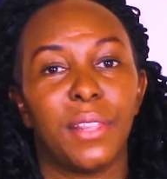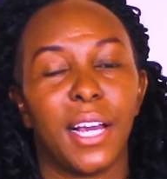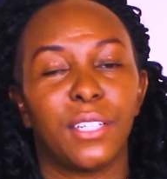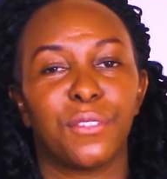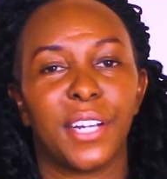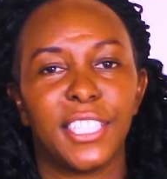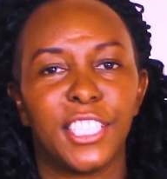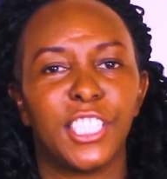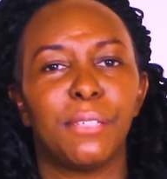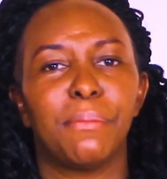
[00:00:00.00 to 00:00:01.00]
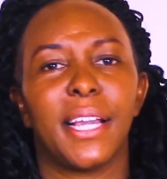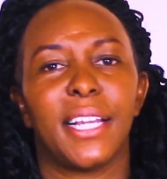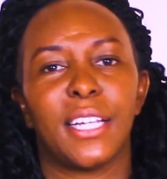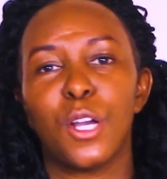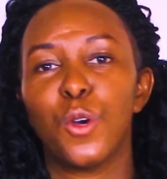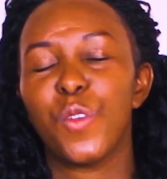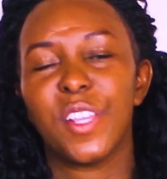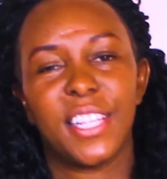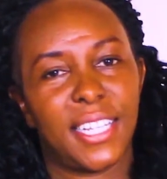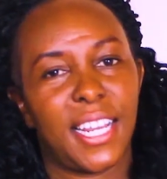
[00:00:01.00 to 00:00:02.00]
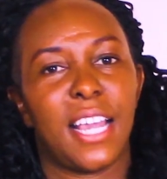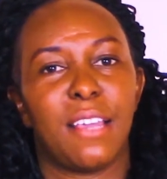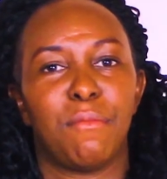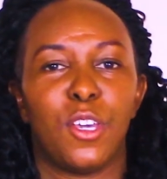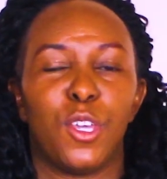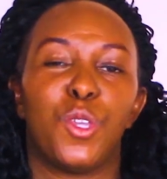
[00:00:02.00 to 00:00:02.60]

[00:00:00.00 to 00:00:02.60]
that friendship, and with time,